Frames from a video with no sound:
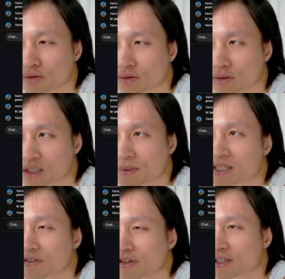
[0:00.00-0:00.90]

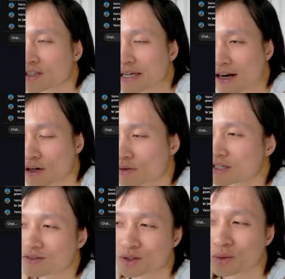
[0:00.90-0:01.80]
specific
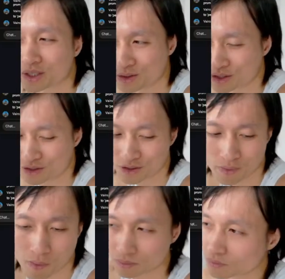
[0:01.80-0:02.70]
categories of tool users.
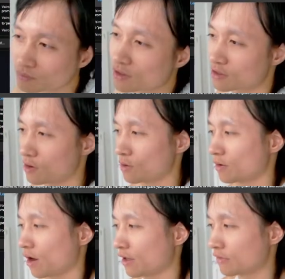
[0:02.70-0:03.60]
So
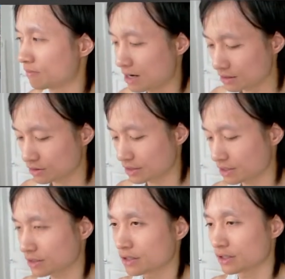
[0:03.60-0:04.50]
if my
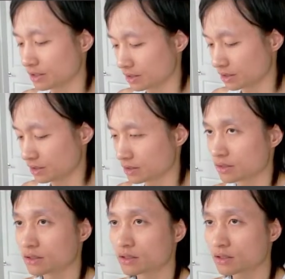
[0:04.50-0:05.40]
understanding
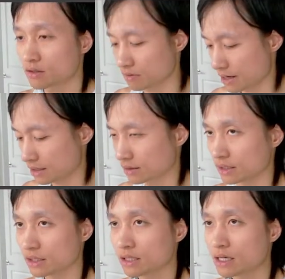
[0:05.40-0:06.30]
is
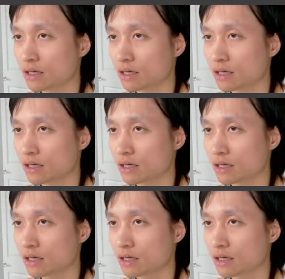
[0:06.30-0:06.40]
correctly,